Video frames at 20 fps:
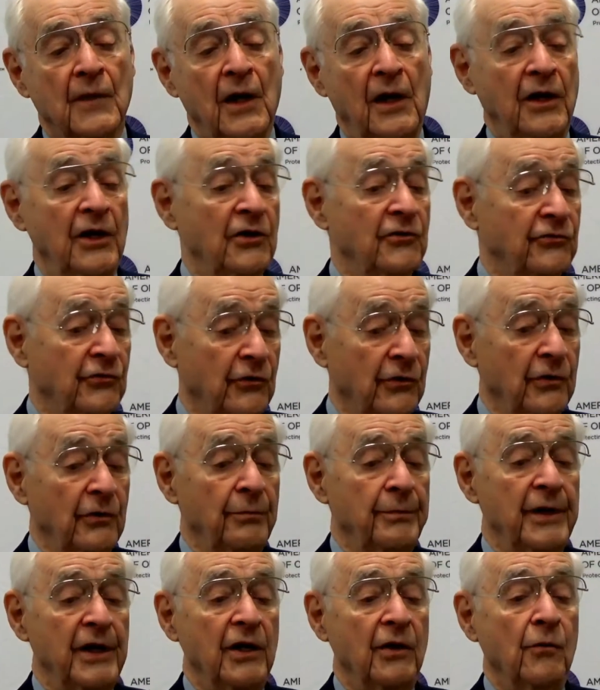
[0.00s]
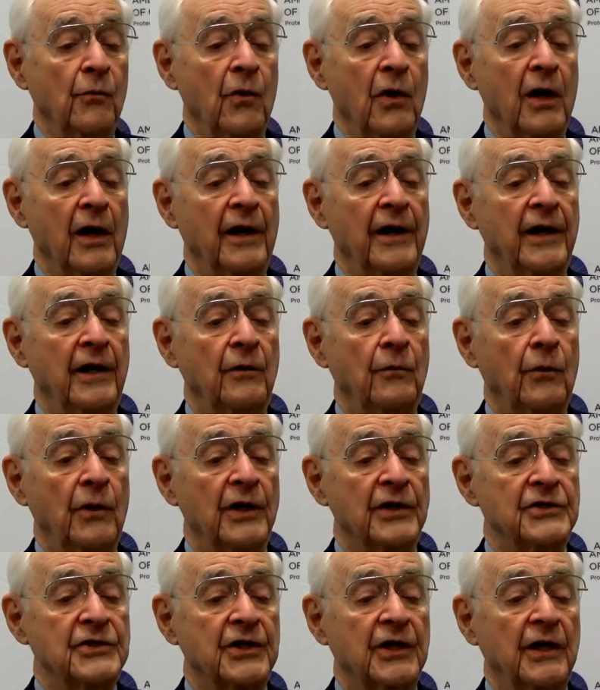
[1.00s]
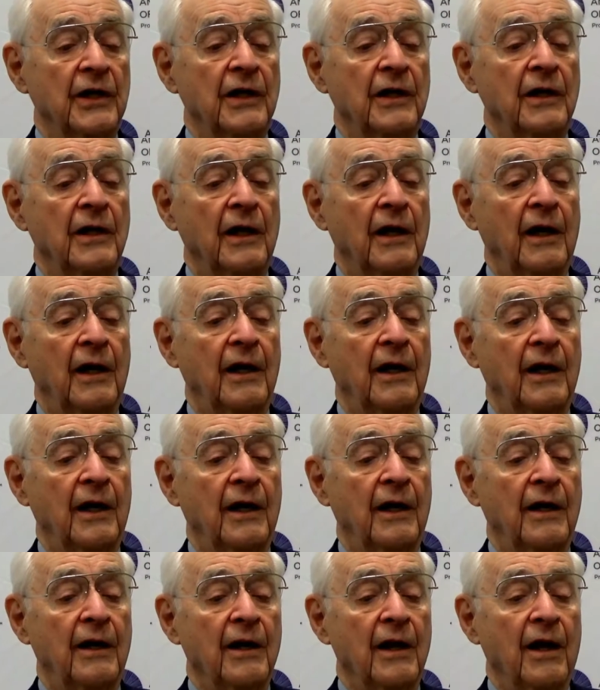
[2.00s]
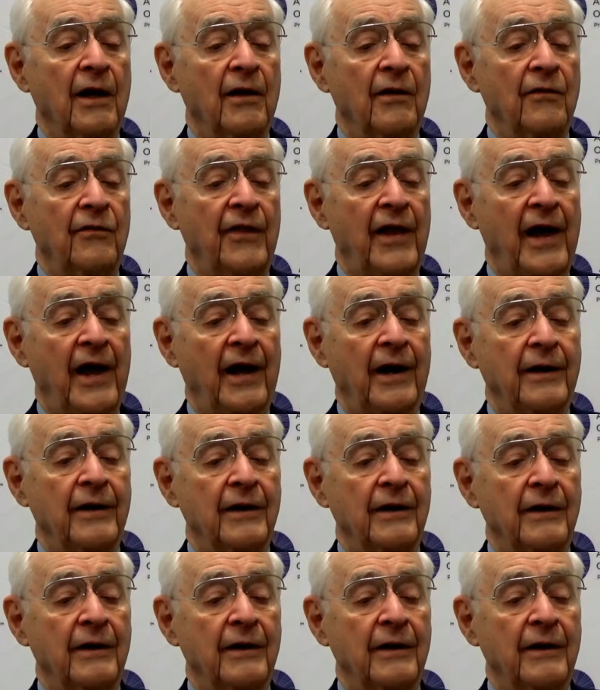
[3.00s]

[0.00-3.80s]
Israel being one, in which that